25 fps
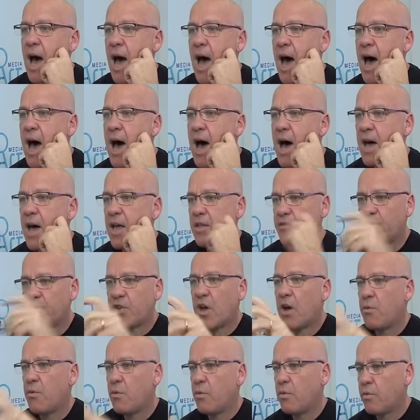Uh,
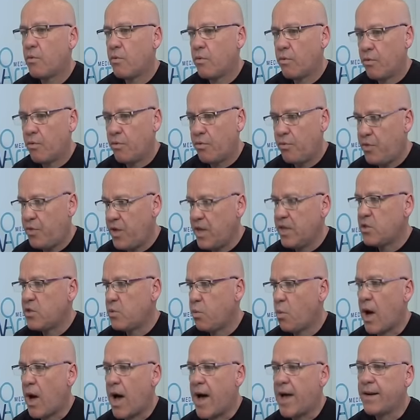so
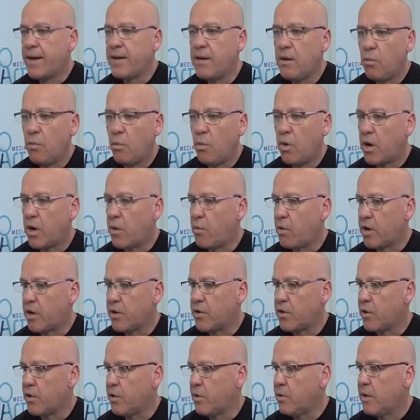this one, what I
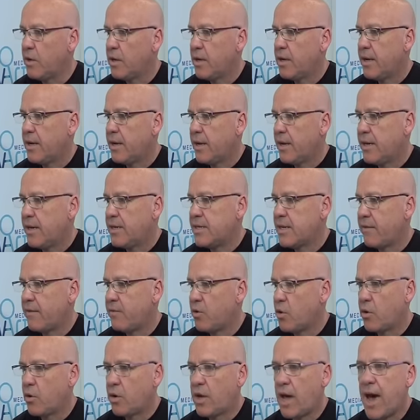want to do is have
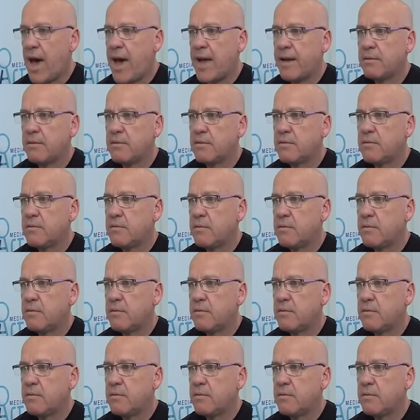a look at